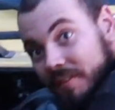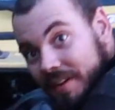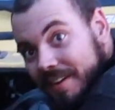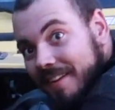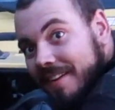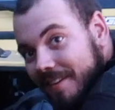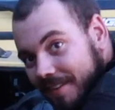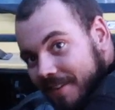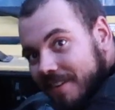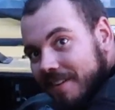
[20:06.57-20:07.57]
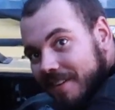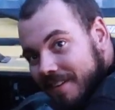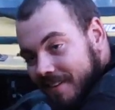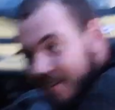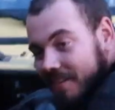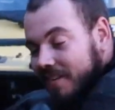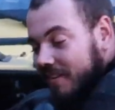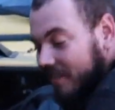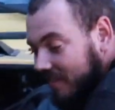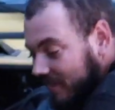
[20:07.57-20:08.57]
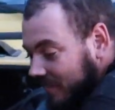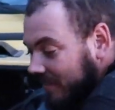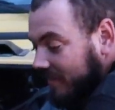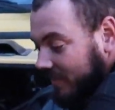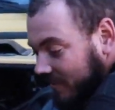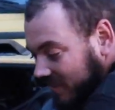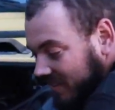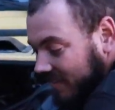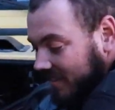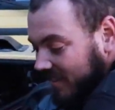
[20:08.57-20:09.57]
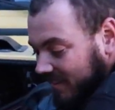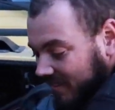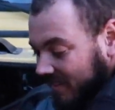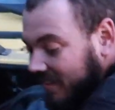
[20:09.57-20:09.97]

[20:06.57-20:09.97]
and our brand new sponsored Griffin radiator. Thank you very